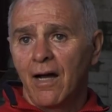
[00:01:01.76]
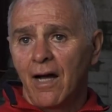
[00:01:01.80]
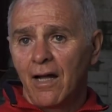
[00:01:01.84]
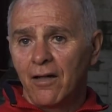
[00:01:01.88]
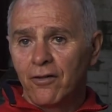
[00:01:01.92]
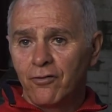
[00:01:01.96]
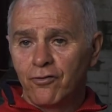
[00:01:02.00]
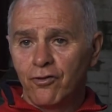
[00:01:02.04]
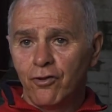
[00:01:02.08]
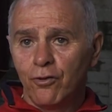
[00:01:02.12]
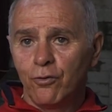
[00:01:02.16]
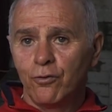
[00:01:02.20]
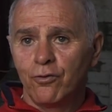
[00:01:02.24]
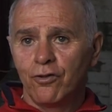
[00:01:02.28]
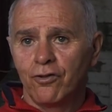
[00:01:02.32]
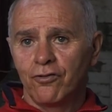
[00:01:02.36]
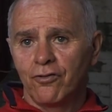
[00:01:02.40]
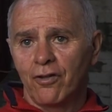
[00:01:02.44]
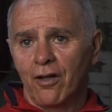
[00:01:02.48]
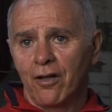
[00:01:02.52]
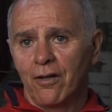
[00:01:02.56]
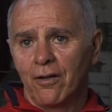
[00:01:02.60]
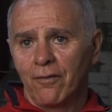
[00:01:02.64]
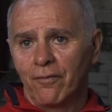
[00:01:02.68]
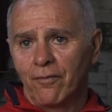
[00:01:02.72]
and Junior's
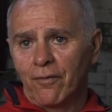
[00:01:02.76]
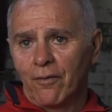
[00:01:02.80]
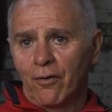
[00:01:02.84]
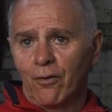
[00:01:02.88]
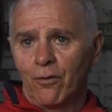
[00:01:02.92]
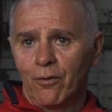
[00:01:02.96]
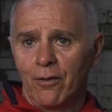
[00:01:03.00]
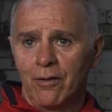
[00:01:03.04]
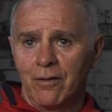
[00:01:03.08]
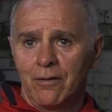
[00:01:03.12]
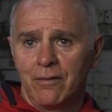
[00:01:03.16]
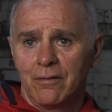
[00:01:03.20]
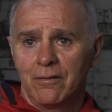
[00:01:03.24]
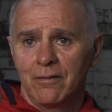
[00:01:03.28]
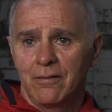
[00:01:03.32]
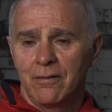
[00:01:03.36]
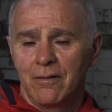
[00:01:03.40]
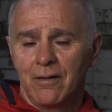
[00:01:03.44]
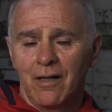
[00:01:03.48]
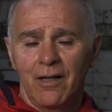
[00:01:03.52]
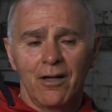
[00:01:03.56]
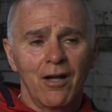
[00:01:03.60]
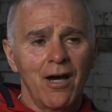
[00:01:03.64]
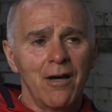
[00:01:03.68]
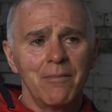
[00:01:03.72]
on the floor.
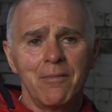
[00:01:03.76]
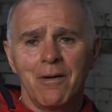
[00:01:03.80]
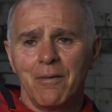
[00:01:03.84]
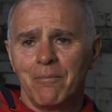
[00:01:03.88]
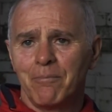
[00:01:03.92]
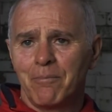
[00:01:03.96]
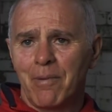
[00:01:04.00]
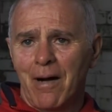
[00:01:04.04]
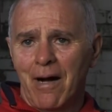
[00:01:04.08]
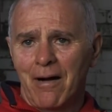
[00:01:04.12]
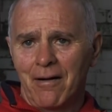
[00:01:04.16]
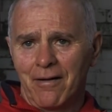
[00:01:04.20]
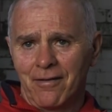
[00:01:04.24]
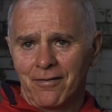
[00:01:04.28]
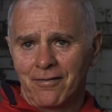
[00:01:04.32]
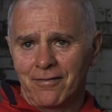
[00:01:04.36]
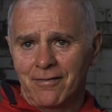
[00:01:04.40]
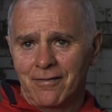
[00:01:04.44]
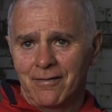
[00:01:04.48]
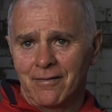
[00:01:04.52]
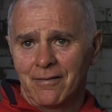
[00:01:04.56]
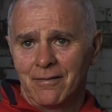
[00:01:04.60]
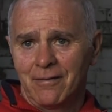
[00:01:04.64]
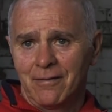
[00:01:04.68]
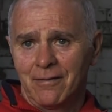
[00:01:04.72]
And I'm
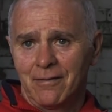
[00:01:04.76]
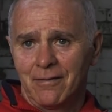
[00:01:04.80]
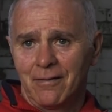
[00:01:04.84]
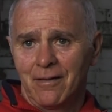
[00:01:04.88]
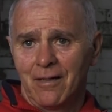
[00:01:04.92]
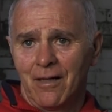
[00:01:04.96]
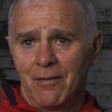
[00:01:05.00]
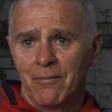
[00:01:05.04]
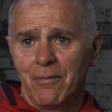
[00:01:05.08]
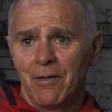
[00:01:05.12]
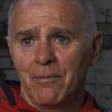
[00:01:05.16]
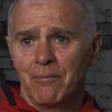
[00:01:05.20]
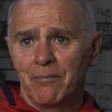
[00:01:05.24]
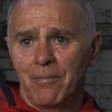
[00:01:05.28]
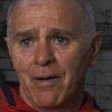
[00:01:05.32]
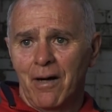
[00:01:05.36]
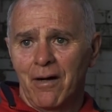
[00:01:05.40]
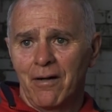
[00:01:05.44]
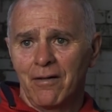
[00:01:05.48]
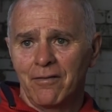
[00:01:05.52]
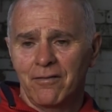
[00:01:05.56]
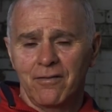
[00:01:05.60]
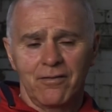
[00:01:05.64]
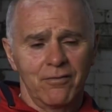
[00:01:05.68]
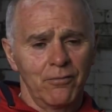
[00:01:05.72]
embarrassed. I'm
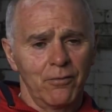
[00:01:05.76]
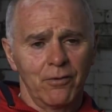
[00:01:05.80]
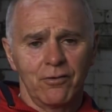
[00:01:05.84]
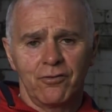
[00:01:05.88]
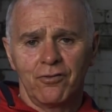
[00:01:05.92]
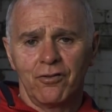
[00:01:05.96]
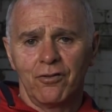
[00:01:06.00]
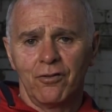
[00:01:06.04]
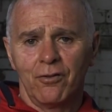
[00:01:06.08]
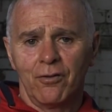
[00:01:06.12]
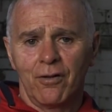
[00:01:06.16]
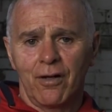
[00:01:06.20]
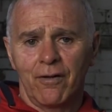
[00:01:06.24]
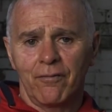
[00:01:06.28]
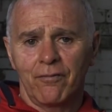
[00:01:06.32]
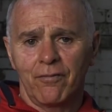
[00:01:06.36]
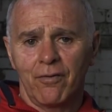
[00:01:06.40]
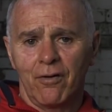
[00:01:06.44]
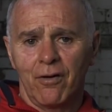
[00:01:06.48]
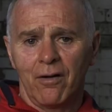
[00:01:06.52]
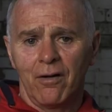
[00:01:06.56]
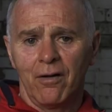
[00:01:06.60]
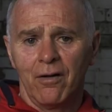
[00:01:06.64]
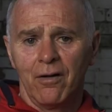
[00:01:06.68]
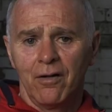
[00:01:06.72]
embarrassed. What did you do that
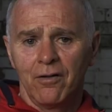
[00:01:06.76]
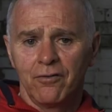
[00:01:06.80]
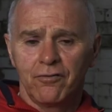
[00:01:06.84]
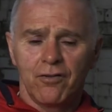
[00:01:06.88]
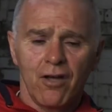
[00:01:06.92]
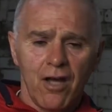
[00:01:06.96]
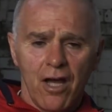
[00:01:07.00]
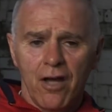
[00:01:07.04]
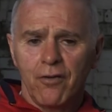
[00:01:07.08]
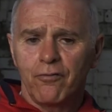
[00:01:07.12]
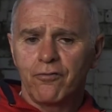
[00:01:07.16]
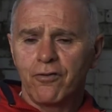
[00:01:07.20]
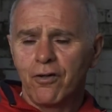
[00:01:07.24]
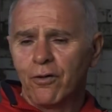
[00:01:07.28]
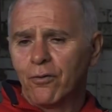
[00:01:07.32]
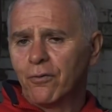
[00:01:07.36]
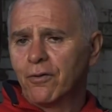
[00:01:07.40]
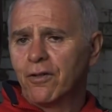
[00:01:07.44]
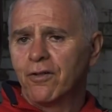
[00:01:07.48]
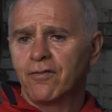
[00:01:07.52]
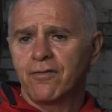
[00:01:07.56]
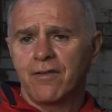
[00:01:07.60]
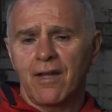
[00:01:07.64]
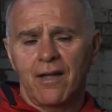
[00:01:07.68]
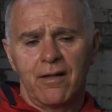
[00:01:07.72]
for? He's
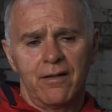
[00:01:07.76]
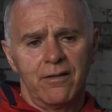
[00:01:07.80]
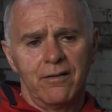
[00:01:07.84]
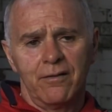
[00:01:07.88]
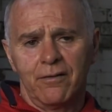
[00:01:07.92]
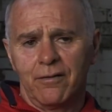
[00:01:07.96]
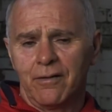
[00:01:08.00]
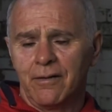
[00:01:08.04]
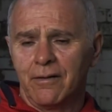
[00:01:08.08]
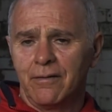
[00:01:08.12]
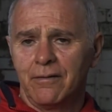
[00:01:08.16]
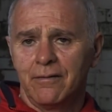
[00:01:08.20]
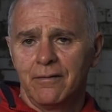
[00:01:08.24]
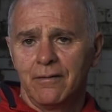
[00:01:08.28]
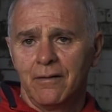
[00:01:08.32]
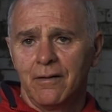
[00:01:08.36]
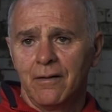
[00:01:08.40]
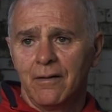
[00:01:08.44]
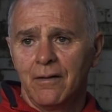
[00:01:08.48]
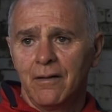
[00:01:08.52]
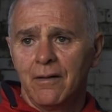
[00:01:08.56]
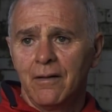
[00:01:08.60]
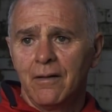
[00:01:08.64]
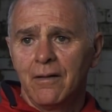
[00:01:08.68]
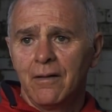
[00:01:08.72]
doing this, that and the other.
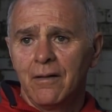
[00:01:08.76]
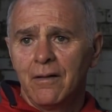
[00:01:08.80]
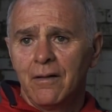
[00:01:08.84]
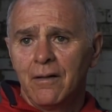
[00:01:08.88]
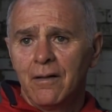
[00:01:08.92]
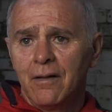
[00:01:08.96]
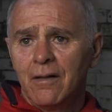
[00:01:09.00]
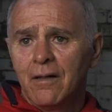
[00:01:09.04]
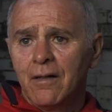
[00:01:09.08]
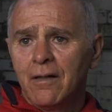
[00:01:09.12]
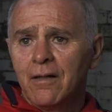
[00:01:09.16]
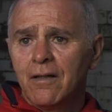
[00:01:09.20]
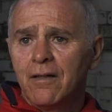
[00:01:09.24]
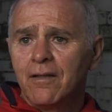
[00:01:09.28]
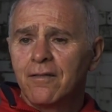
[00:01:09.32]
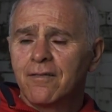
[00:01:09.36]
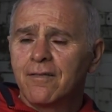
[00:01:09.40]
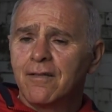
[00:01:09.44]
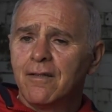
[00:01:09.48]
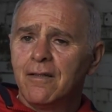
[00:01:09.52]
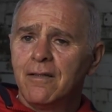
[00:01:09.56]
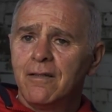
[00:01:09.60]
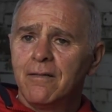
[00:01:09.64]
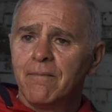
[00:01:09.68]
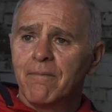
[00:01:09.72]
You
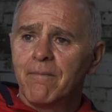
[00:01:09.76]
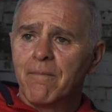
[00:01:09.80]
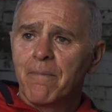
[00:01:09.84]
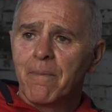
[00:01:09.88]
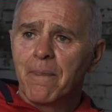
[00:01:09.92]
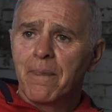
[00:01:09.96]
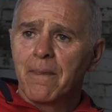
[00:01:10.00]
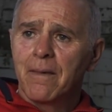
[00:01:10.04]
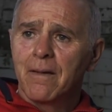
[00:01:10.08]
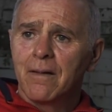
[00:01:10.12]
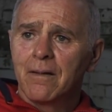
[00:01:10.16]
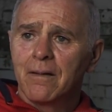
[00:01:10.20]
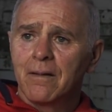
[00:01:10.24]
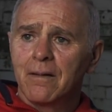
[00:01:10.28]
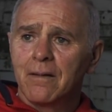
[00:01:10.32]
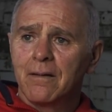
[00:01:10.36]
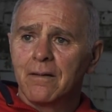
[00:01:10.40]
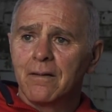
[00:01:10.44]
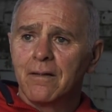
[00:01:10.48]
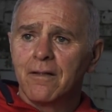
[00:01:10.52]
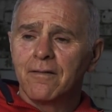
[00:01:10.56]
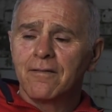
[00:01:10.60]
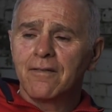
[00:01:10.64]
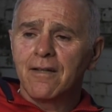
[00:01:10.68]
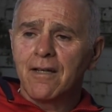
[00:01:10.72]
see,
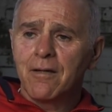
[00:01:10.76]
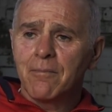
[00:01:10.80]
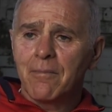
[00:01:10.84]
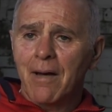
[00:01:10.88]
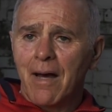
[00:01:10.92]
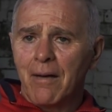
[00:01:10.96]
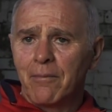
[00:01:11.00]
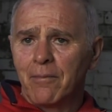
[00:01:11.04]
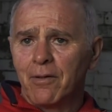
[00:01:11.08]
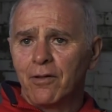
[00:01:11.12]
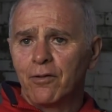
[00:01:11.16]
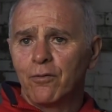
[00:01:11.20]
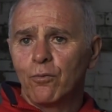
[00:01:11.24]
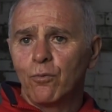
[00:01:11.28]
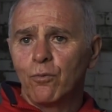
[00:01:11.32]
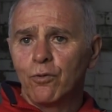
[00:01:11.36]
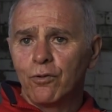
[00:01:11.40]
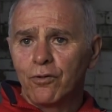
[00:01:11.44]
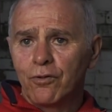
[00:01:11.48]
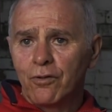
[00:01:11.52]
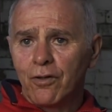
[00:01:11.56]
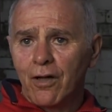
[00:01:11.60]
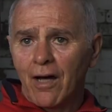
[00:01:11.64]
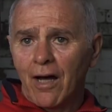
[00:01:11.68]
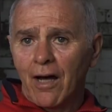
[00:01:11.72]
Naseem Hamed
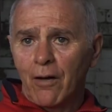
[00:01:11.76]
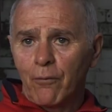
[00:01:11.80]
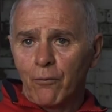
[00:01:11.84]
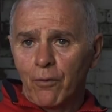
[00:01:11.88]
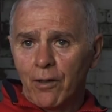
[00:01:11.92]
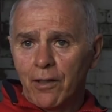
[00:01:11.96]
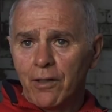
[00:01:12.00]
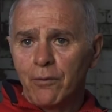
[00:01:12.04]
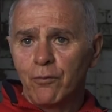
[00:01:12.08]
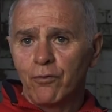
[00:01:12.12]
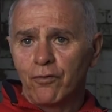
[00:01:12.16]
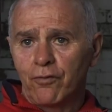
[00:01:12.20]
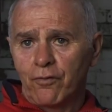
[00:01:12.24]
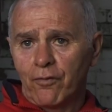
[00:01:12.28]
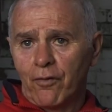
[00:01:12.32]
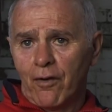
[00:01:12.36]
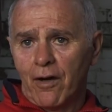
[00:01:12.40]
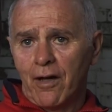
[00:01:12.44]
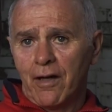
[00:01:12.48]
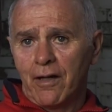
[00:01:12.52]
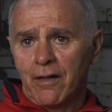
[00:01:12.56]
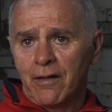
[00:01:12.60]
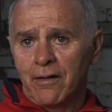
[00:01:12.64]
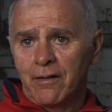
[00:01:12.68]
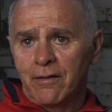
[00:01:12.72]
would, when he was
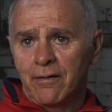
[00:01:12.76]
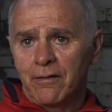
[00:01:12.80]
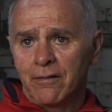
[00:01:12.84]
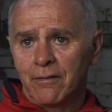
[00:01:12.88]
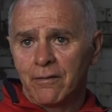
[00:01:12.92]
fighting,